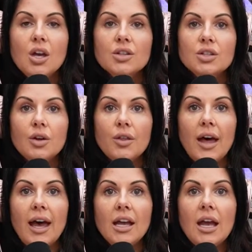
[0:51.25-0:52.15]
so
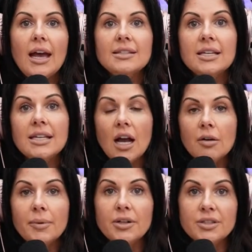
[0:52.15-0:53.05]
that as a
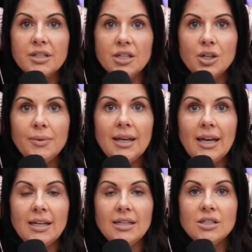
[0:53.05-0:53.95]
young person, you
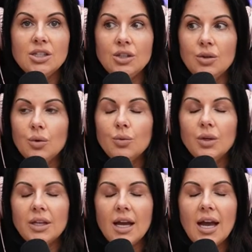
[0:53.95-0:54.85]
begin to
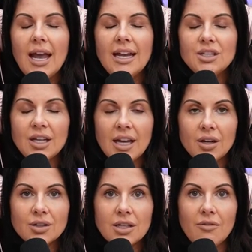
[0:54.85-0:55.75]
really educate
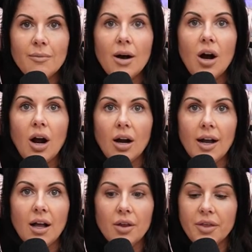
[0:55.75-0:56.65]
yourself about heart
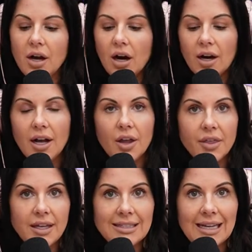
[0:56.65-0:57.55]
health, a heart
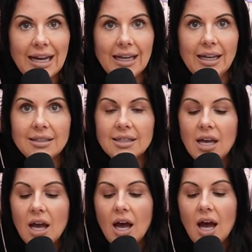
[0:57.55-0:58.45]
healthy diet,
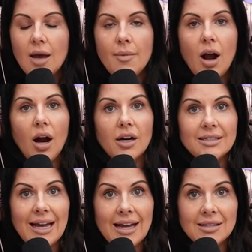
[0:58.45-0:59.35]
heart
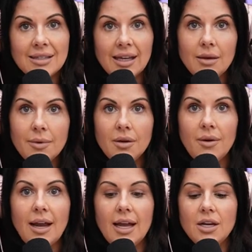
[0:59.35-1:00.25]
tests that can be
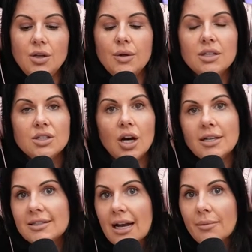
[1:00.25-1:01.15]
ran. You can start
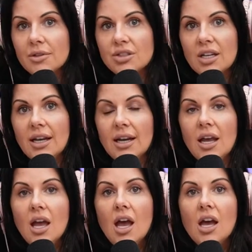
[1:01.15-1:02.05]
establishing
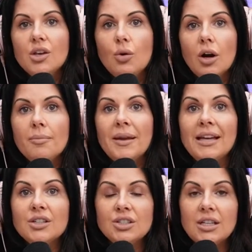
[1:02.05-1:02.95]
your
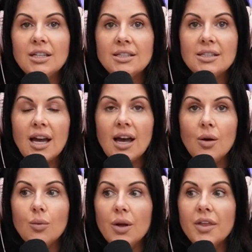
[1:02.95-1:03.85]
patient
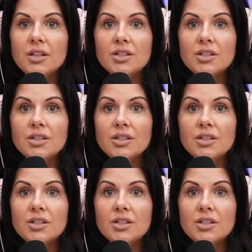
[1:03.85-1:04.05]
with a